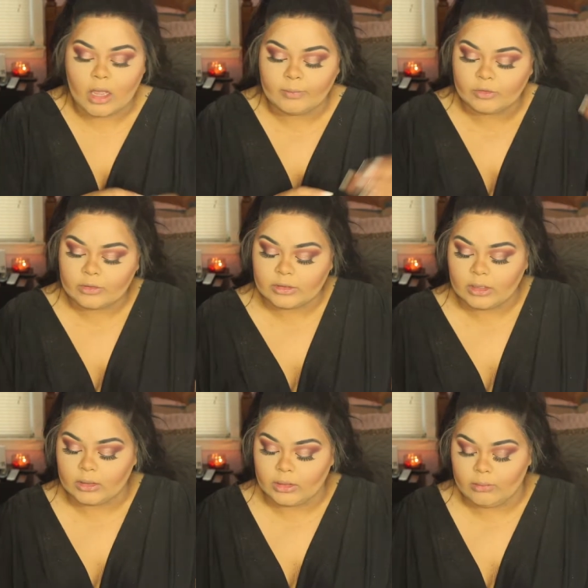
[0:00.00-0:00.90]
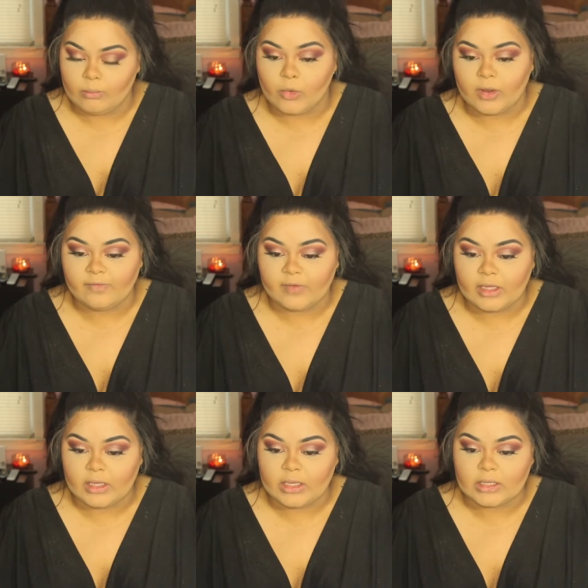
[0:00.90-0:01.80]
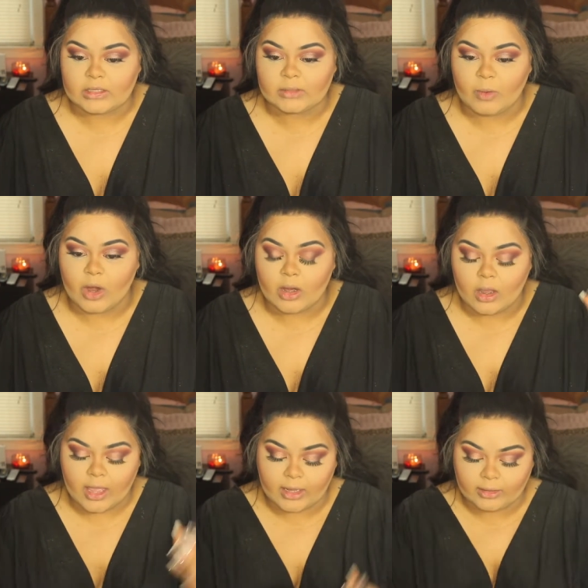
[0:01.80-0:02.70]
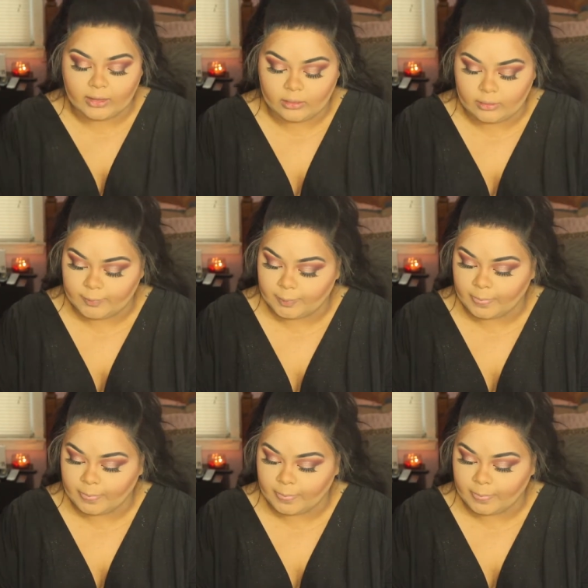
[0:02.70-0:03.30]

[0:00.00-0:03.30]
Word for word: I'm using the Morphe Spark highlighter.